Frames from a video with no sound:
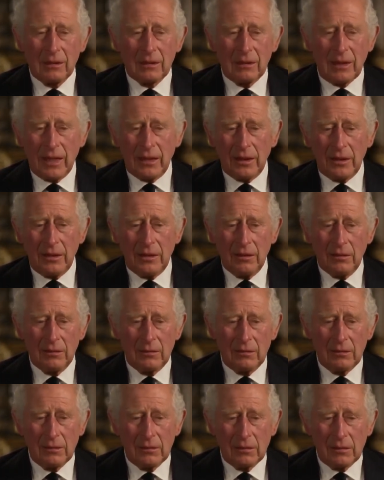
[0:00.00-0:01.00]
Thank you
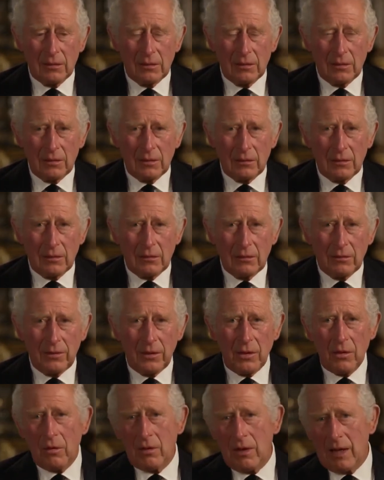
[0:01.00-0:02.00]

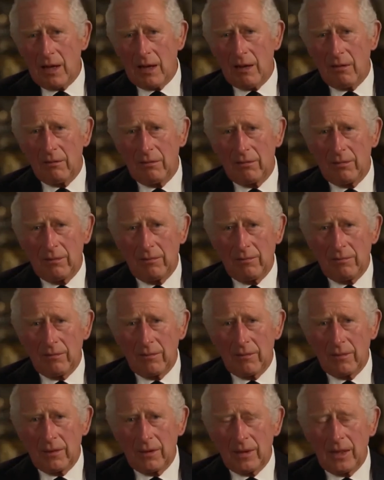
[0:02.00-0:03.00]
for your love
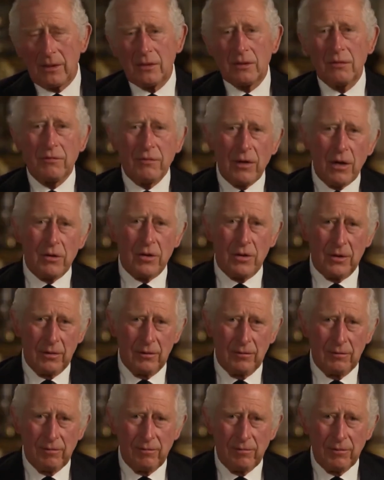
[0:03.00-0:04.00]
and
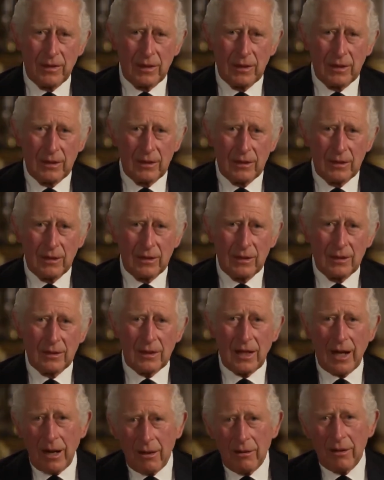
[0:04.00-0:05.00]
devotion
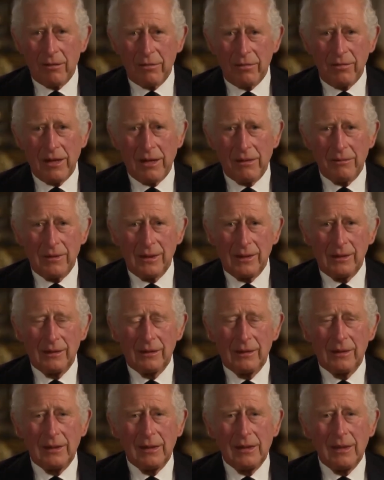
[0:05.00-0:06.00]
to our family
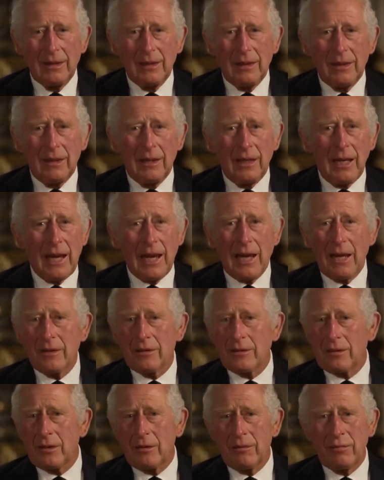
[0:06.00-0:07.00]

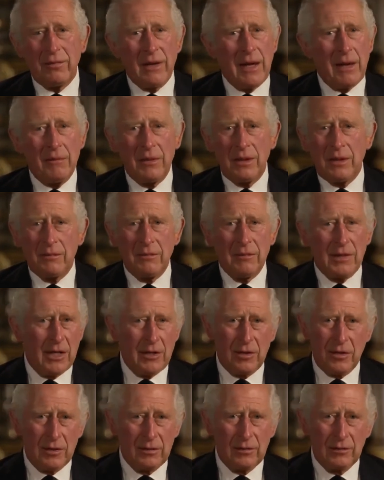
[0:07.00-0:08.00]
and to the family of
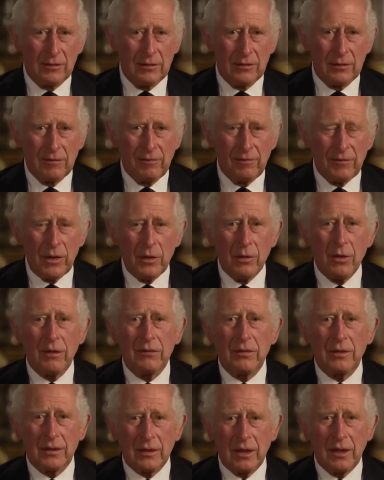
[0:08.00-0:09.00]
nations you
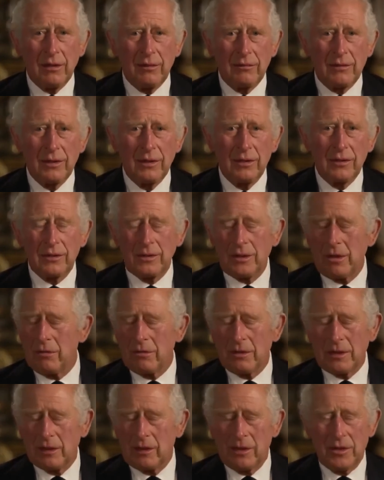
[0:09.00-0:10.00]
have served
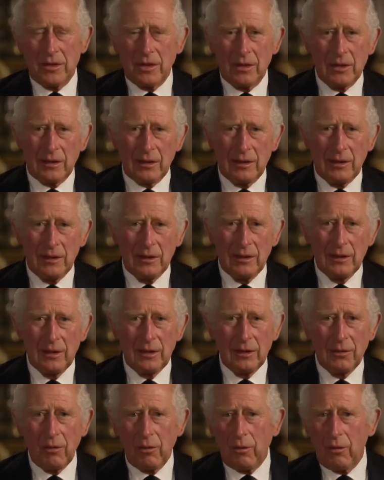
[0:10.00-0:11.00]
so diligently
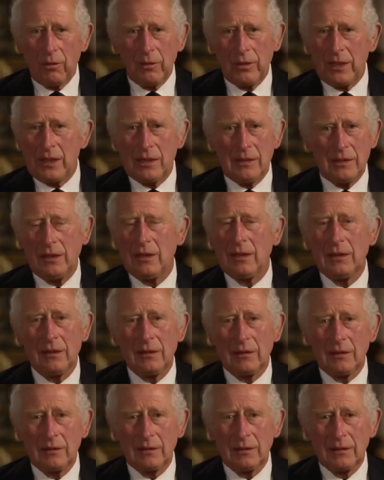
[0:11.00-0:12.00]
all these
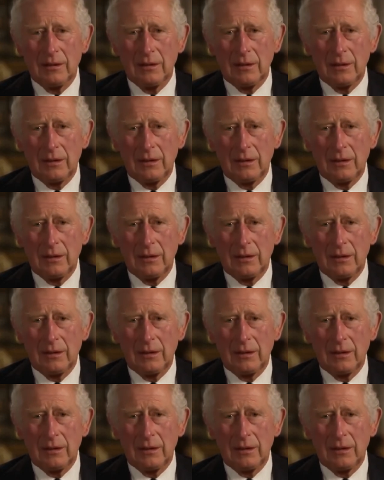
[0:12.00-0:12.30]
years.